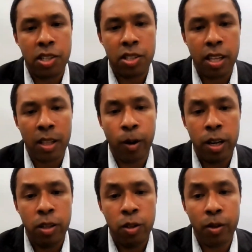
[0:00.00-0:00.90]
us is that
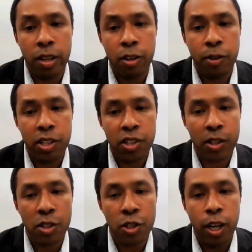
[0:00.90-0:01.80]
when you, in
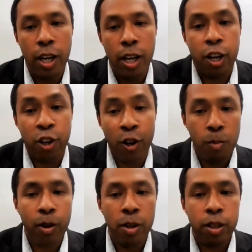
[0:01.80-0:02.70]
research,
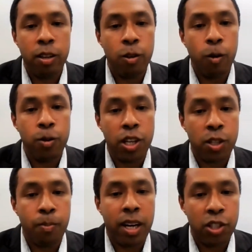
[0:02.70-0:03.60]
nobody knows
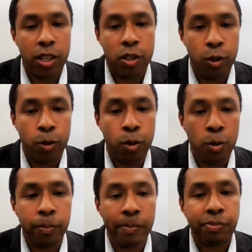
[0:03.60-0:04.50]
as much as you
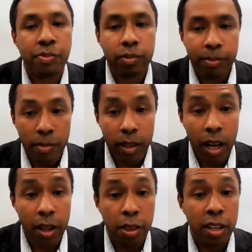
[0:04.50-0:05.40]
do.
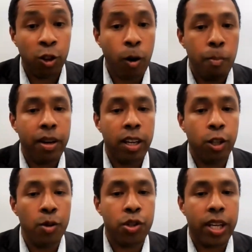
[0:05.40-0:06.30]
The topic
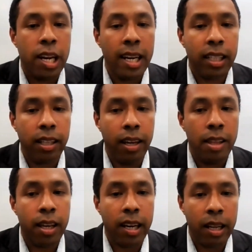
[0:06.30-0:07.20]
you select,
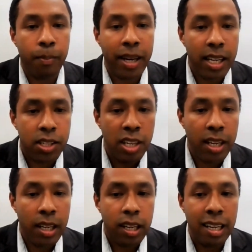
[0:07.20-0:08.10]
either in
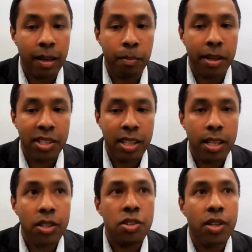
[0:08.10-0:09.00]
medicine, in
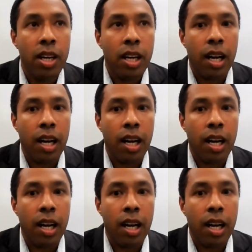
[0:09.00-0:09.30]
business,